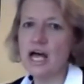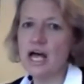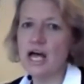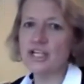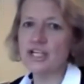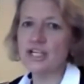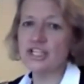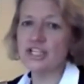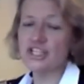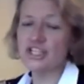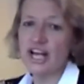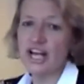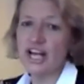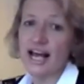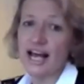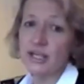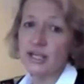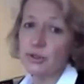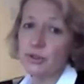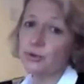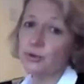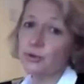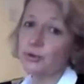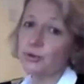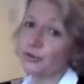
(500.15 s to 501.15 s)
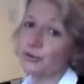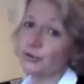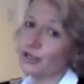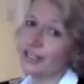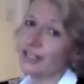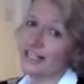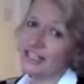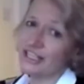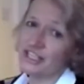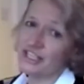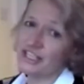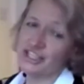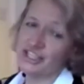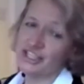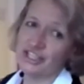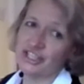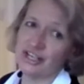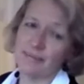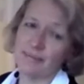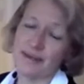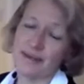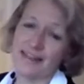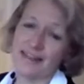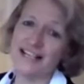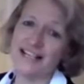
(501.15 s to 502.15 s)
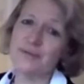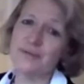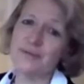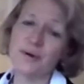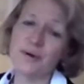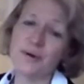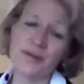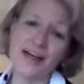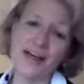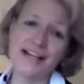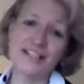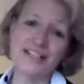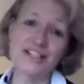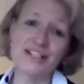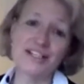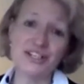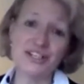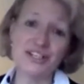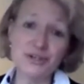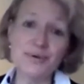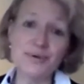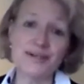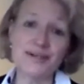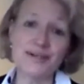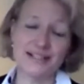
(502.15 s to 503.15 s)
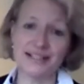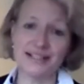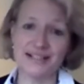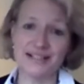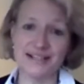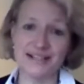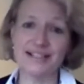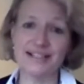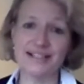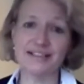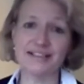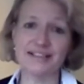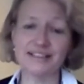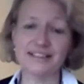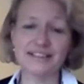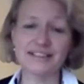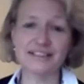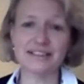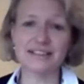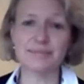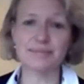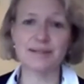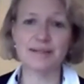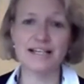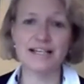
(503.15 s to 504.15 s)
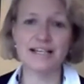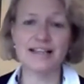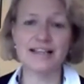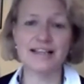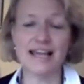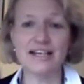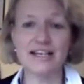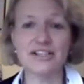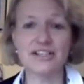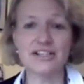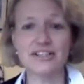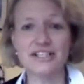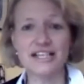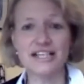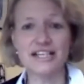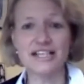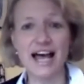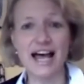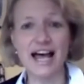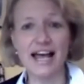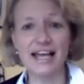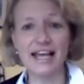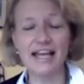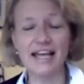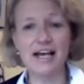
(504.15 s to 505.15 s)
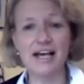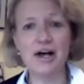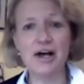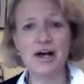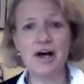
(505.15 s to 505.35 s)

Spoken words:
Share your knowledge. I mean, that's what you're there to do as a consultant, as much at the end of the day.